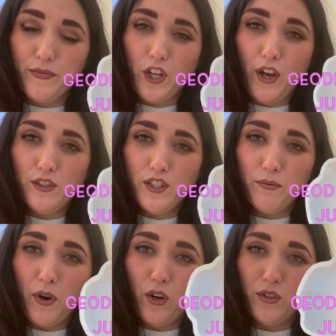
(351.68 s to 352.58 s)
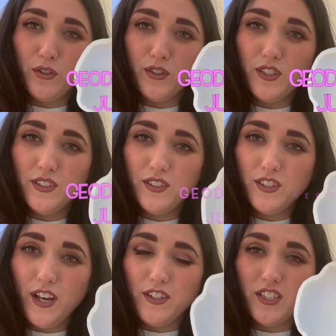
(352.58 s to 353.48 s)
coaster mold.
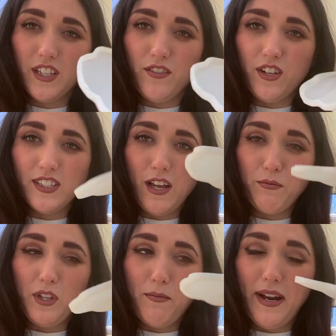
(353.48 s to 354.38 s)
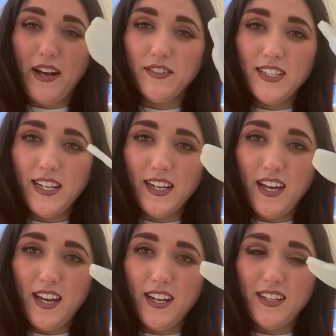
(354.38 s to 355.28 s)
So just to give you an example, they're made out of
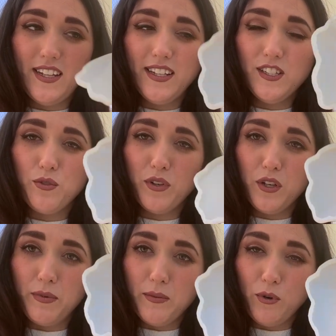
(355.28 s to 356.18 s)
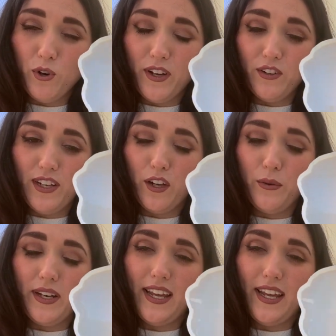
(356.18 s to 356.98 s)
silicone, and then this is what you'll be pouring your liquid